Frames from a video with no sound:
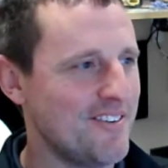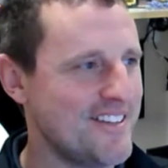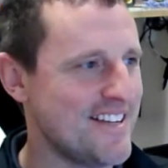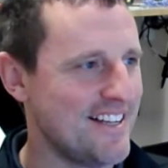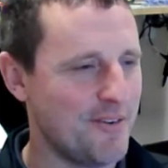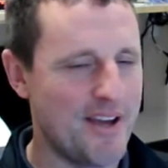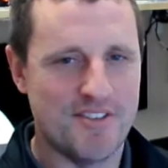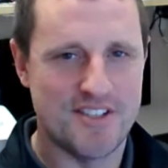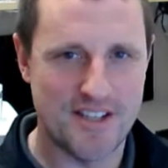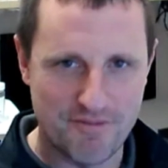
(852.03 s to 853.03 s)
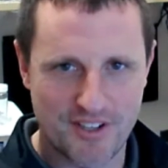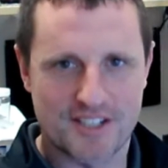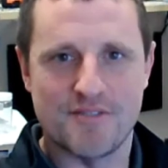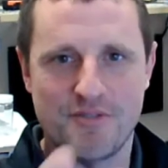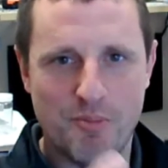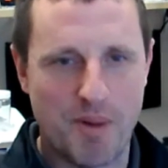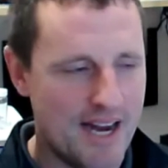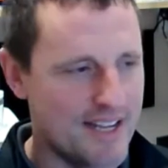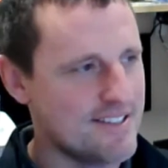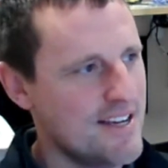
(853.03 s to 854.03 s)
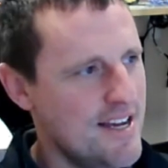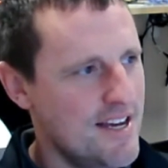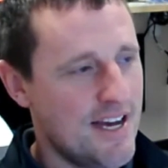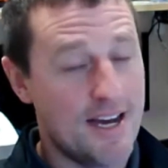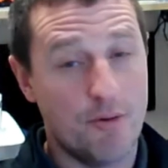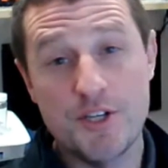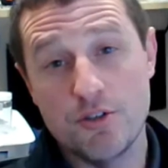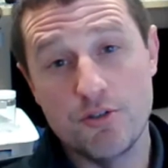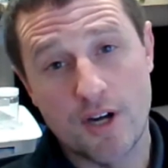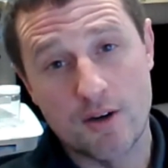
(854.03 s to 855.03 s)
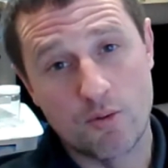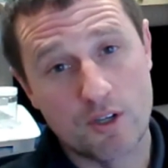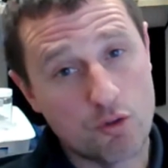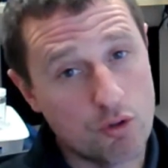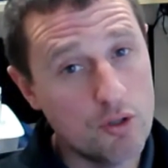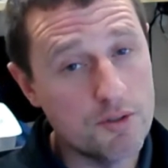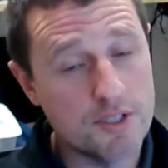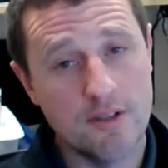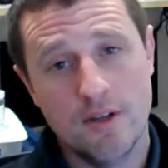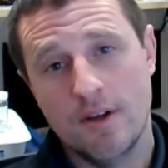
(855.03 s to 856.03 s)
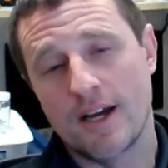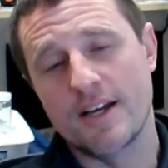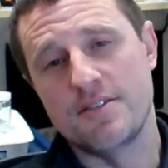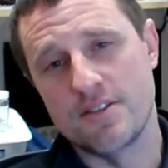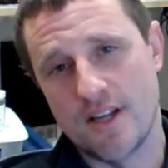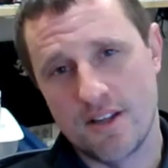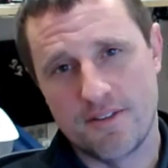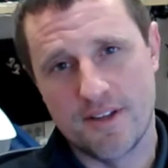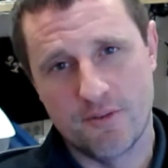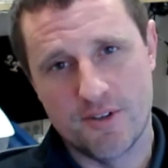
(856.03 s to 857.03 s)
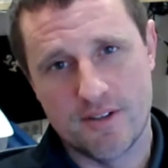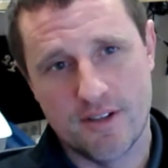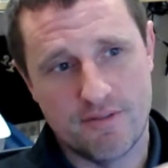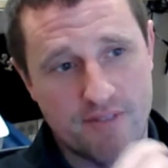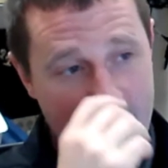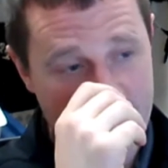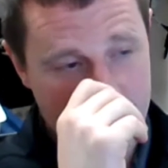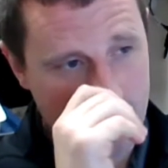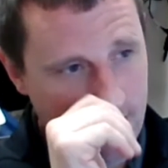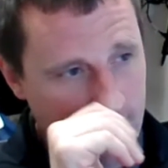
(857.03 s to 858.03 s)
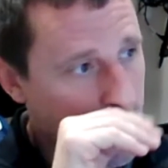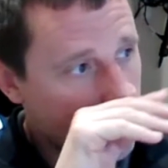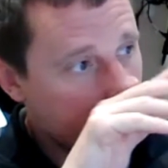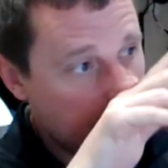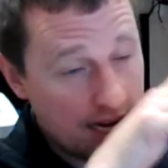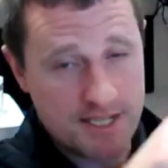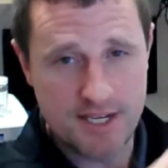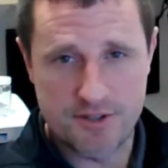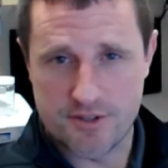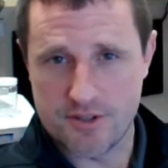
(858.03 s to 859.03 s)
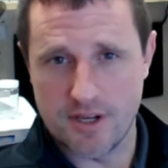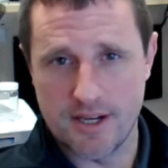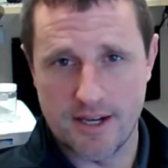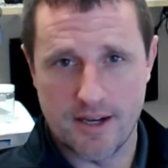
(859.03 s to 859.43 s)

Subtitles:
we don't. It's not like we have this influx of new bodies. We do try to recruit. I guess there's another thing with advice. I teach